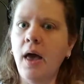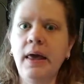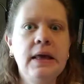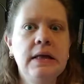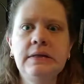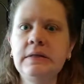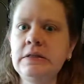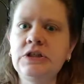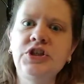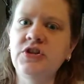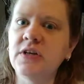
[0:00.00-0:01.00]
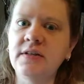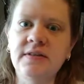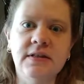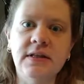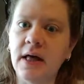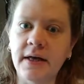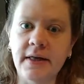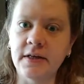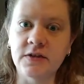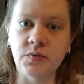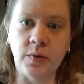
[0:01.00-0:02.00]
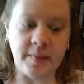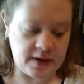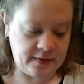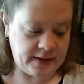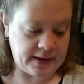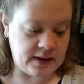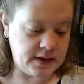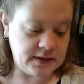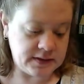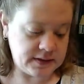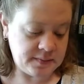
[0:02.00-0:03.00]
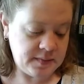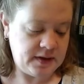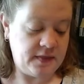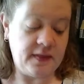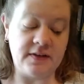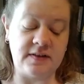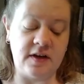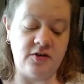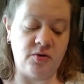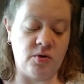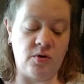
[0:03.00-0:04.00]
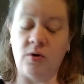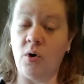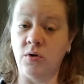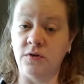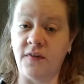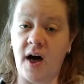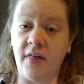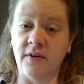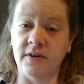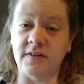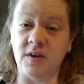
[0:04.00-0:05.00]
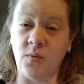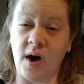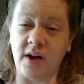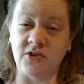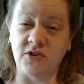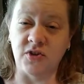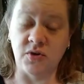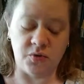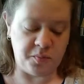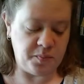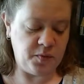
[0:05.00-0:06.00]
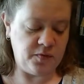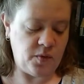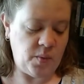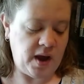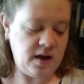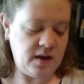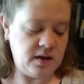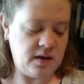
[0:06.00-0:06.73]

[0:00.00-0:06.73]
Isn't she just the luckiest woman in the kingdom? They said to her old father as they watched the group move away.